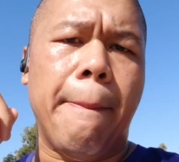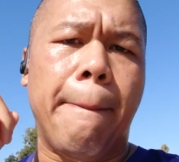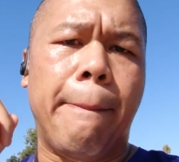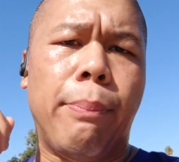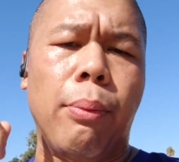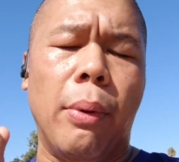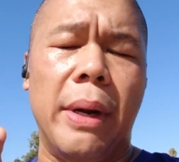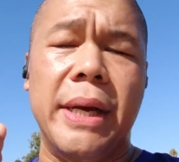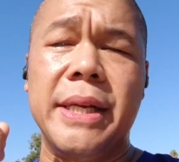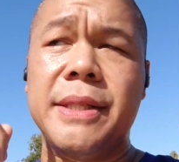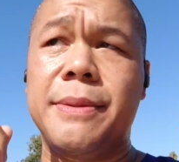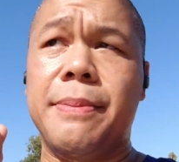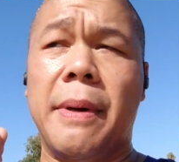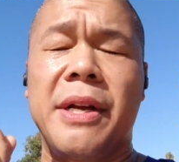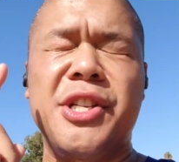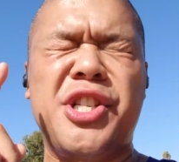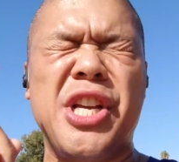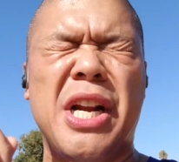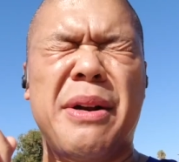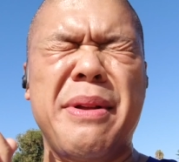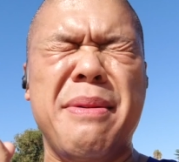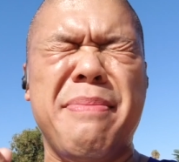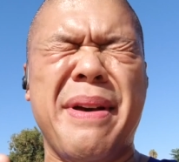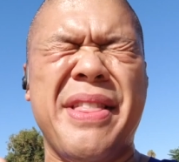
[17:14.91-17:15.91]
is a
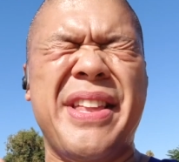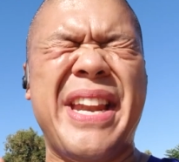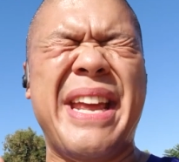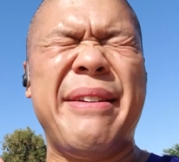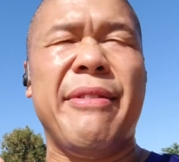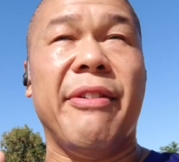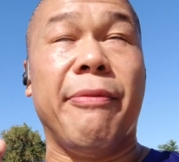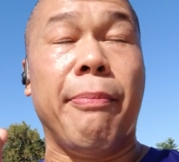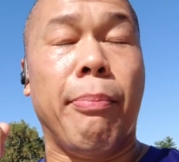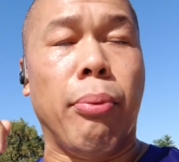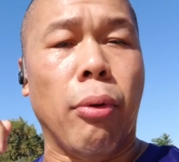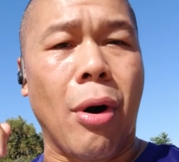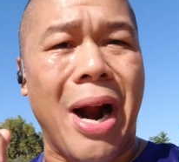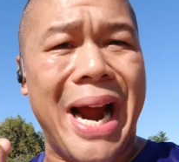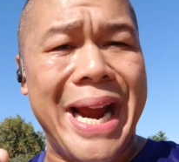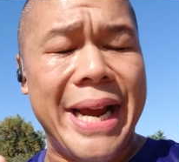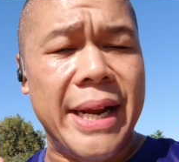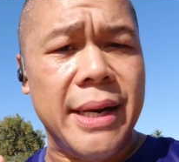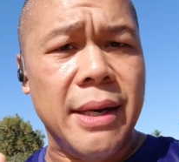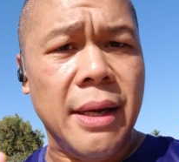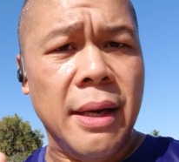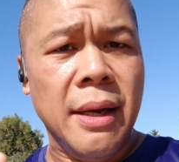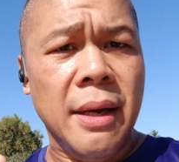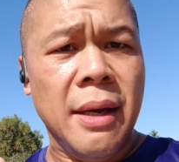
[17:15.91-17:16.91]
gentleman by the name of
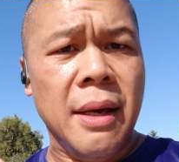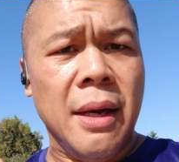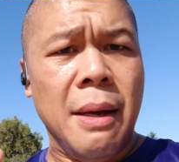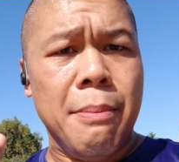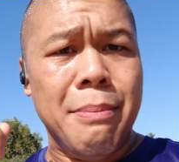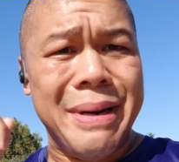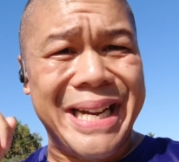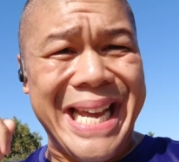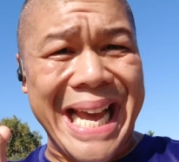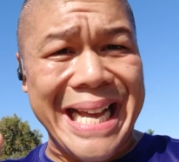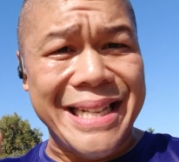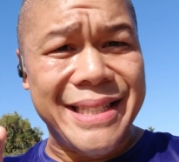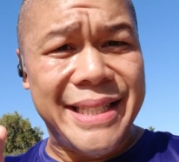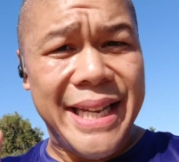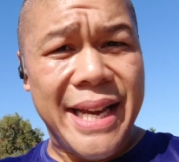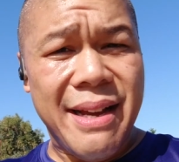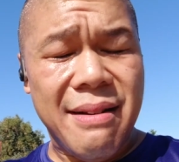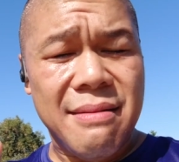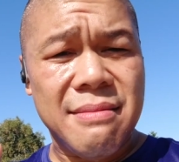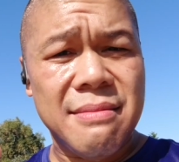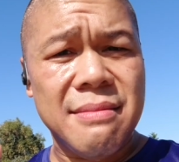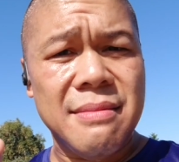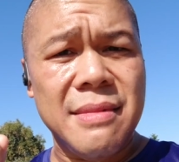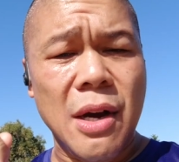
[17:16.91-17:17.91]
Brian McKenzie,
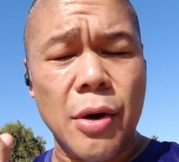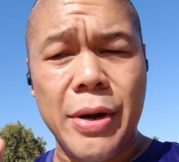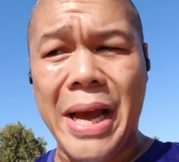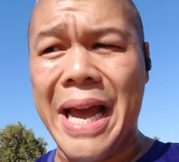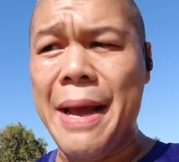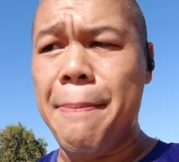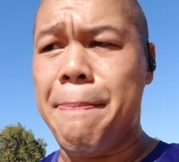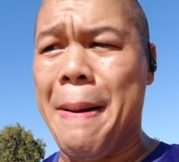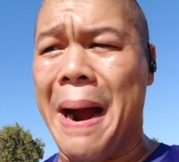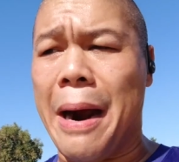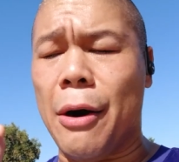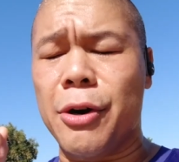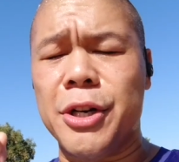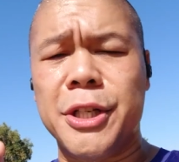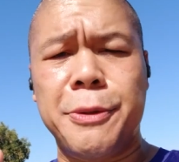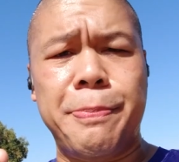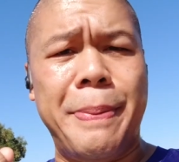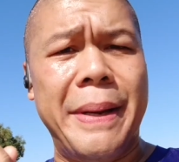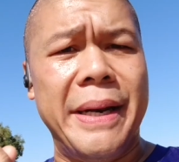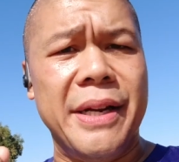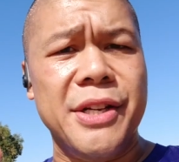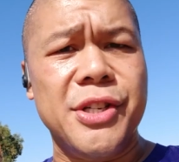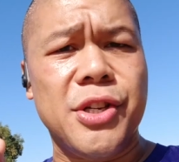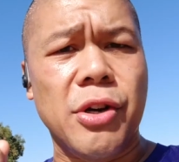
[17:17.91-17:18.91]
okay, Power Speed
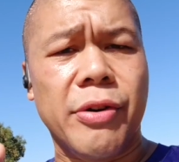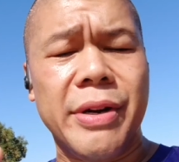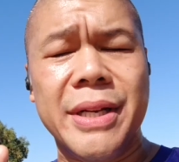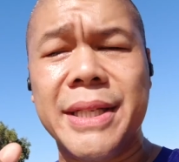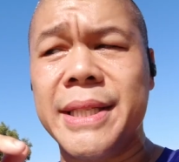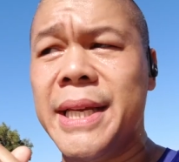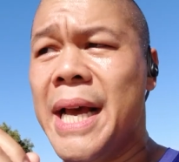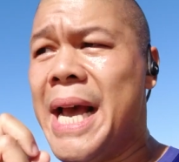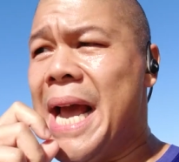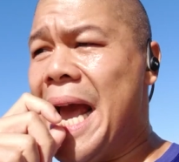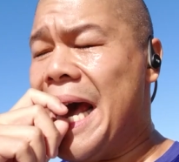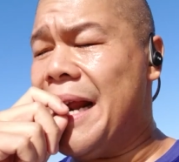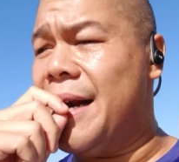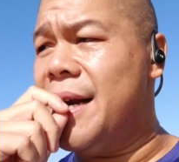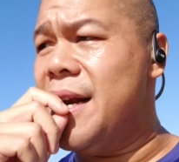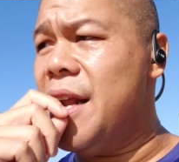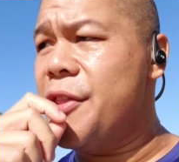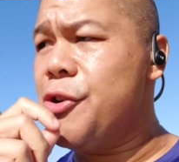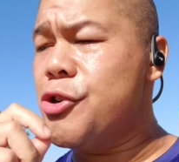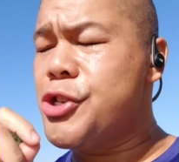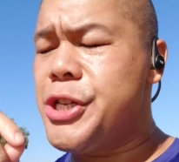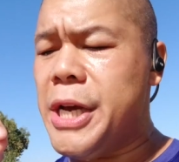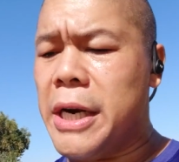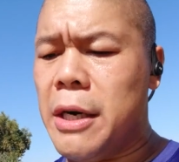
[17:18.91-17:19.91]
Endurance, and another
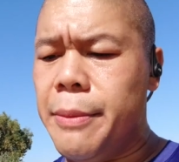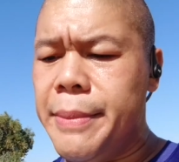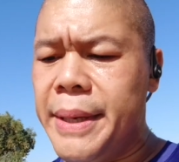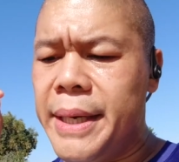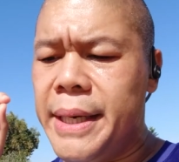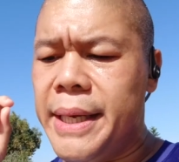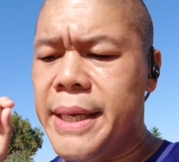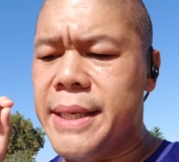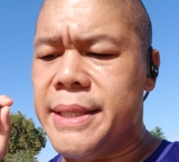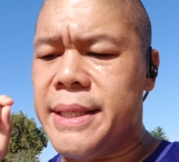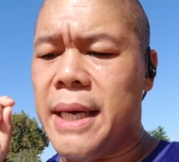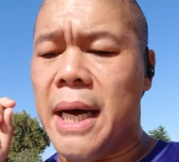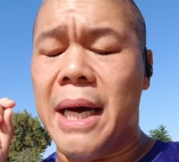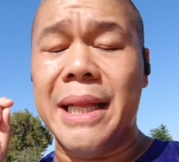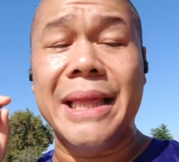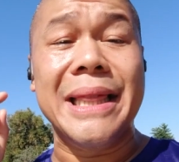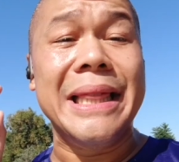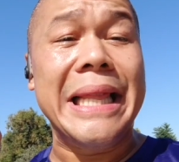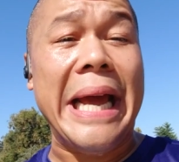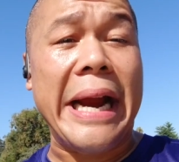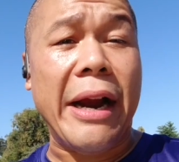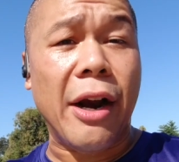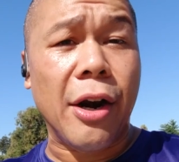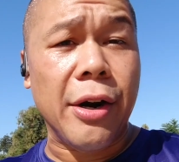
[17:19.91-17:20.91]
gentleman is
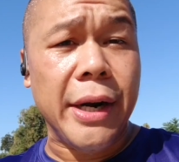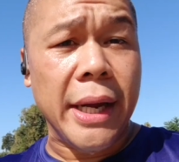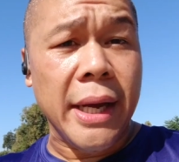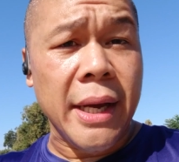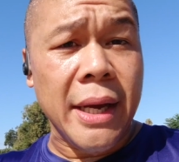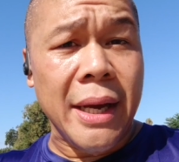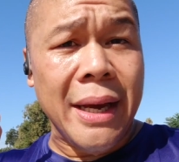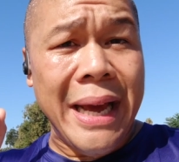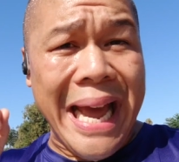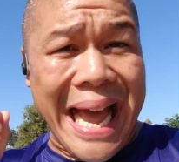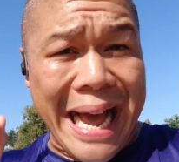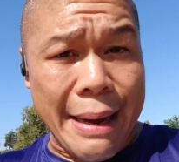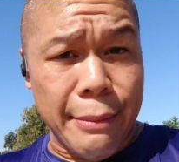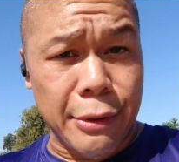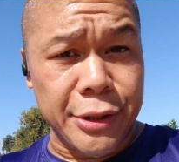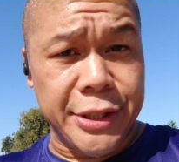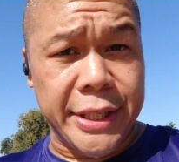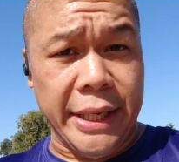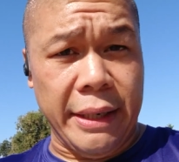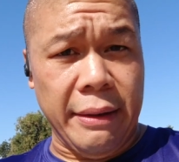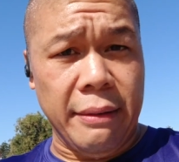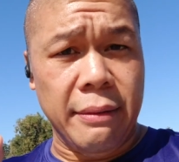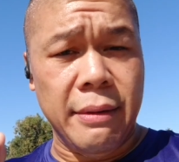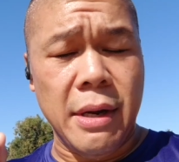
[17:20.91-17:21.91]
Laird
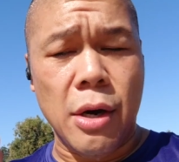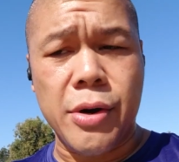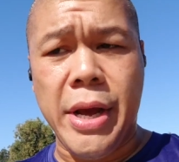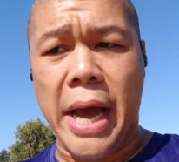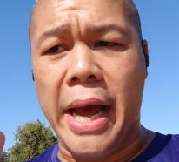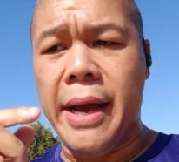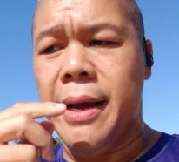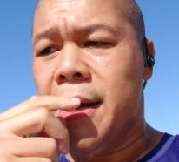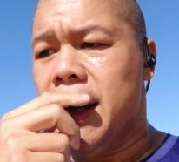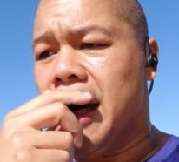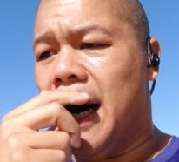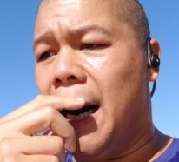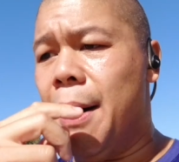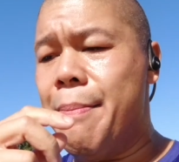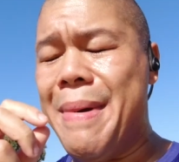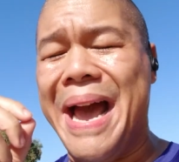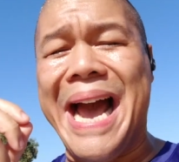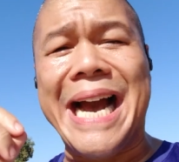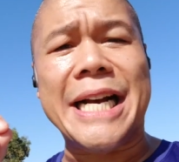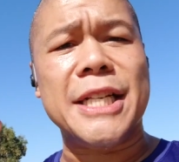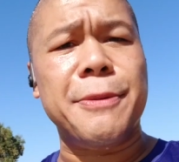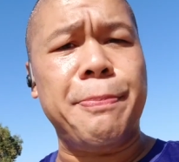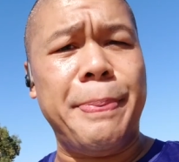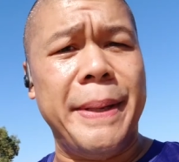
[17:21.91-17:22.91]
Hamilton, okay,
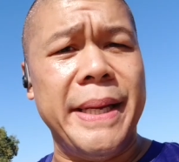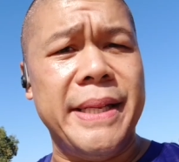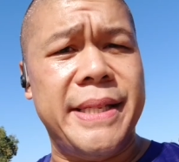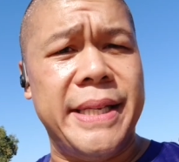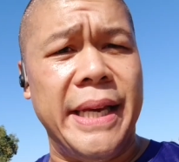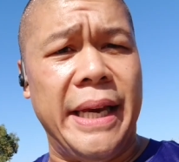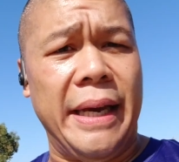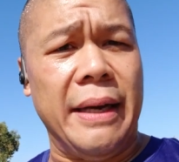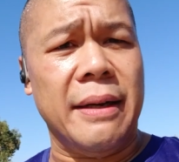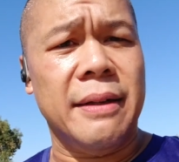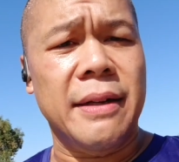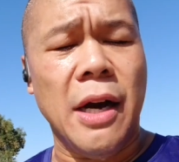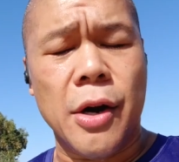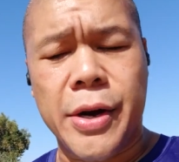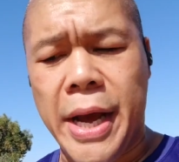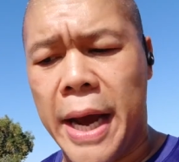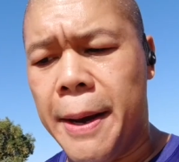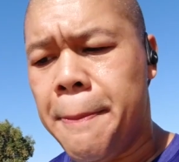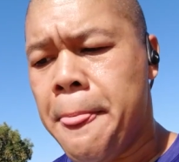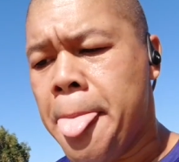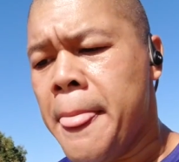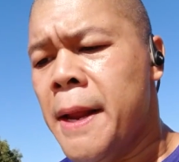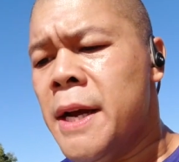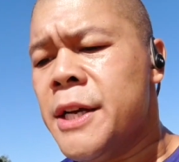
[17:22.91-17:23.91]
XPT, okay?
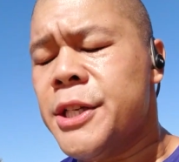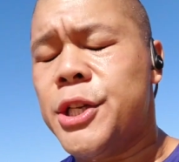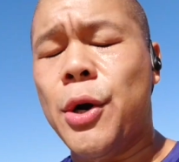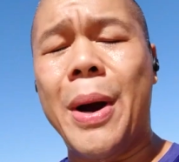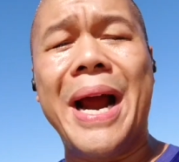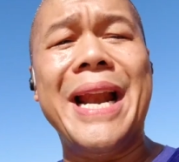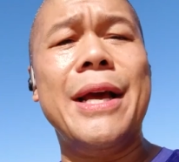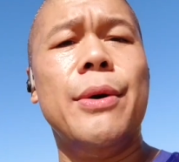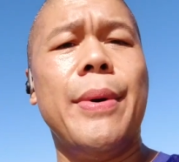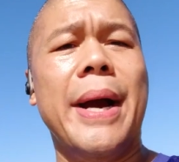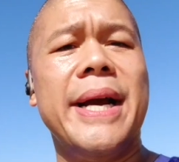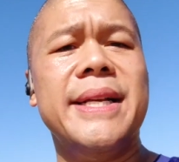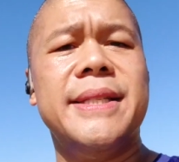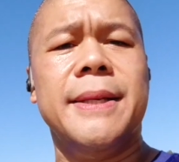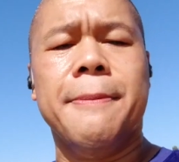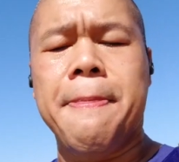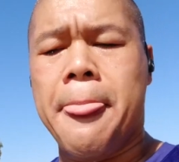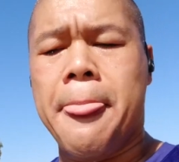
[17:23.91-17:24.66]
So anyways,